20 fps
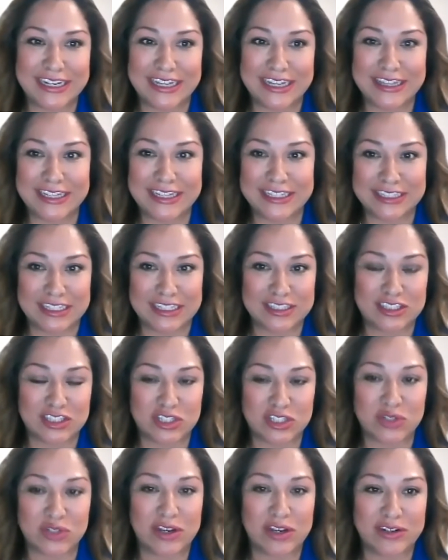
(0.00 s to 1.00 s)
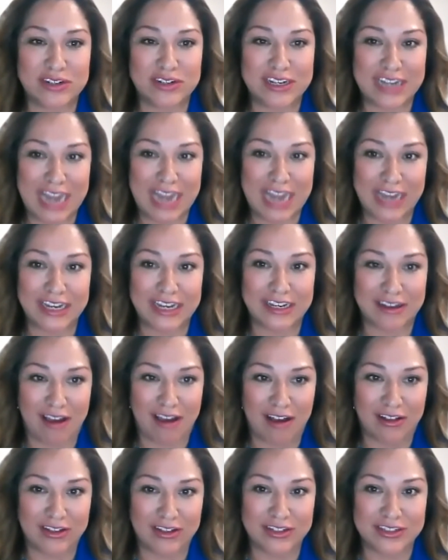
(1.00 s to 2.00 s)
I think it's two hundred and eighty
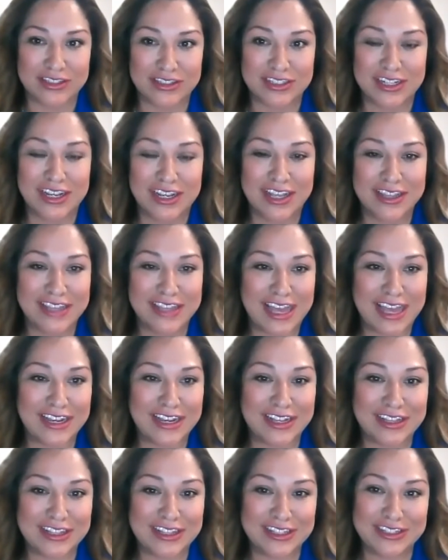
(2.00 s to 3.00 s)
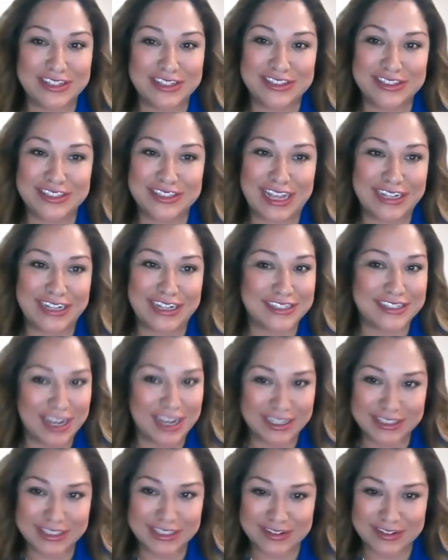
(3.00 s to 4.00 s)
dollars. That includes like
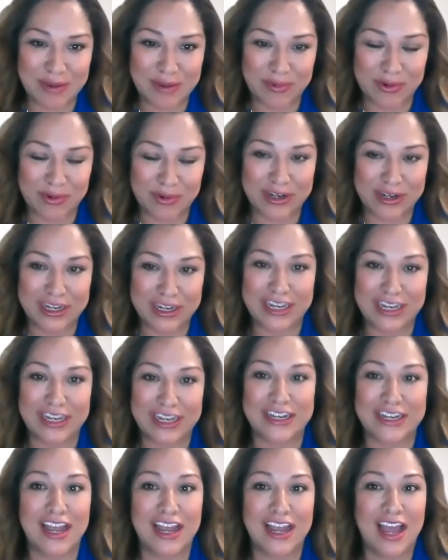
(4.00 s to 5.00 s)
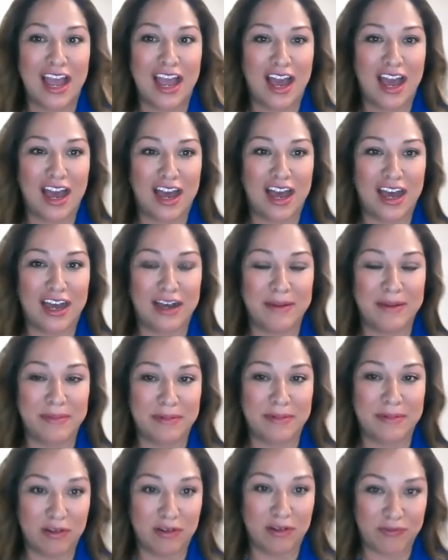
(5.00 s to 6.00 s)
tons of networking, um,
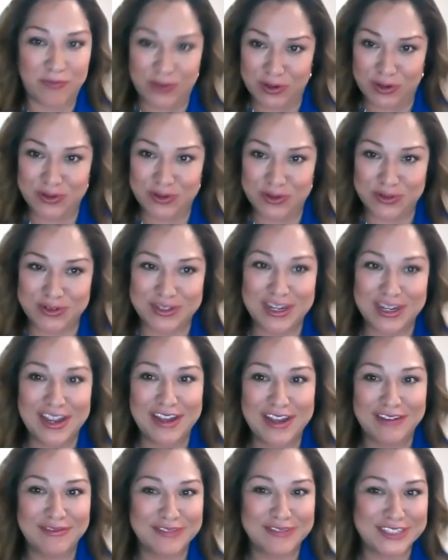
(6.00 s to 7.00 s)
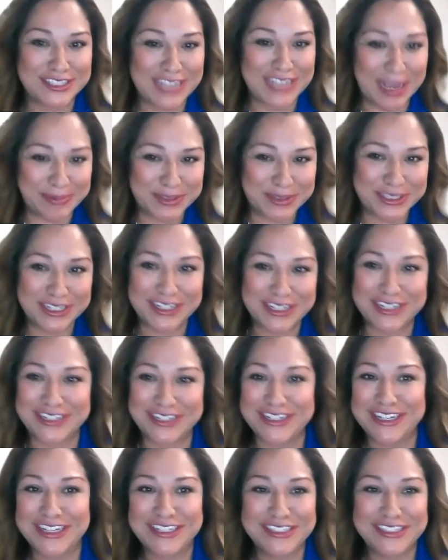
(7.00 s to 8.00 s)
food, reception,
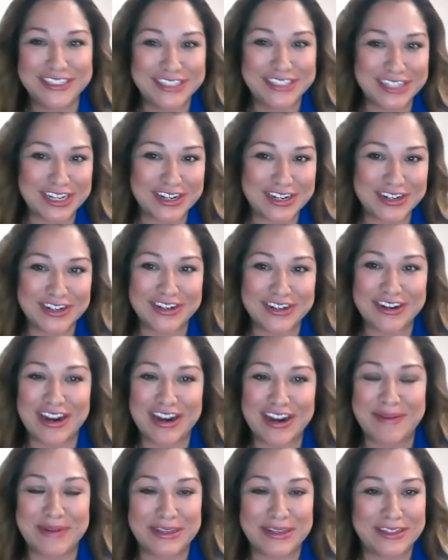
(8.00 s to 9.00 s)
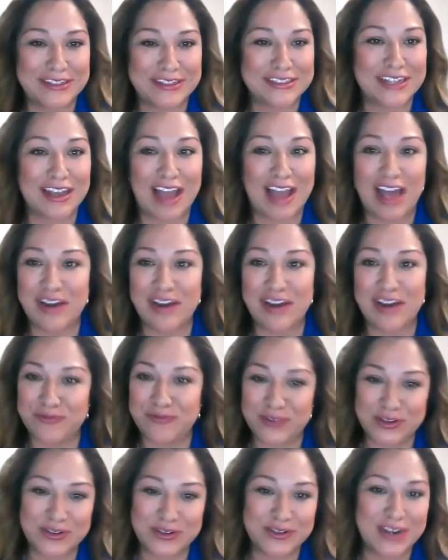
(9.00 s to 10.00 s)
dinner. I mean, there's a lot of
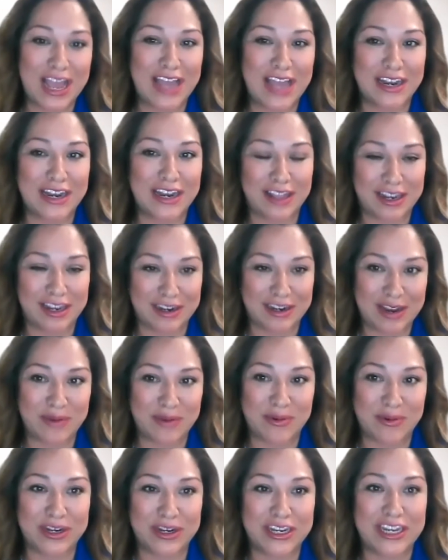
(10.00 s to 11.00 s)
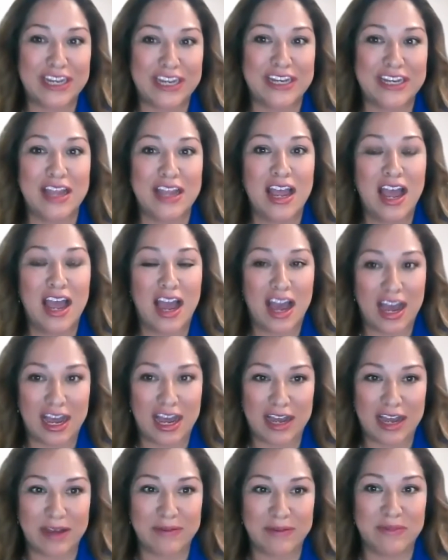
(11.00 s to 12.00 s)
food and a lot of networking.
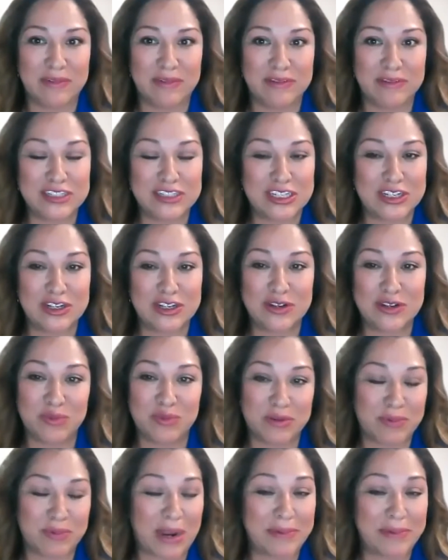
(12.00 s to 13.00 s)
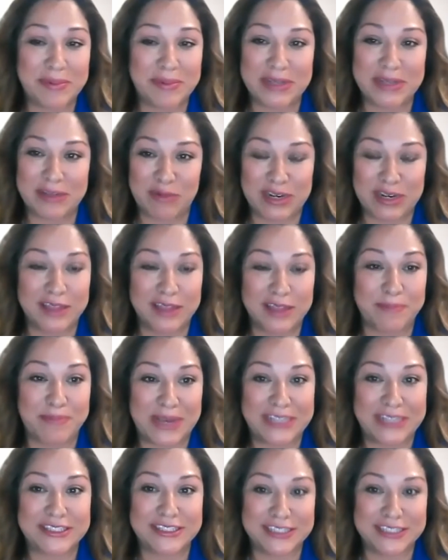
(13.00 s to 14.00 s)
Um, you know, we're probably one of the
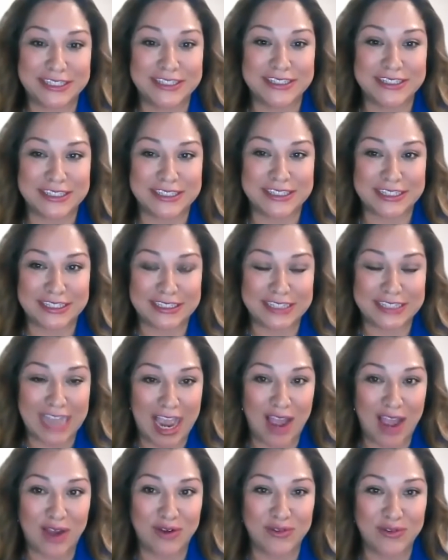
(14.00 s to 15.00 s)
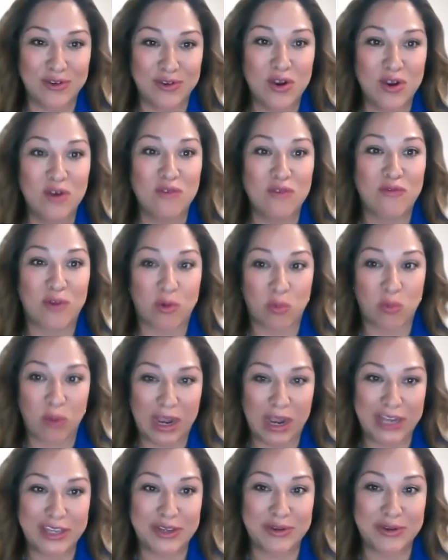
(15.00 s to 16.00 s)
best deals in town for
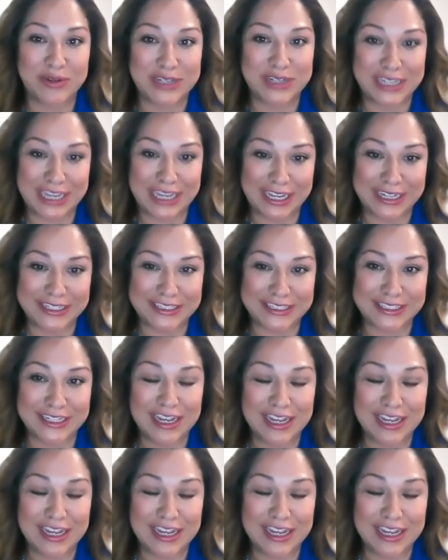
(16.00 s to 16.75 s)
what you get.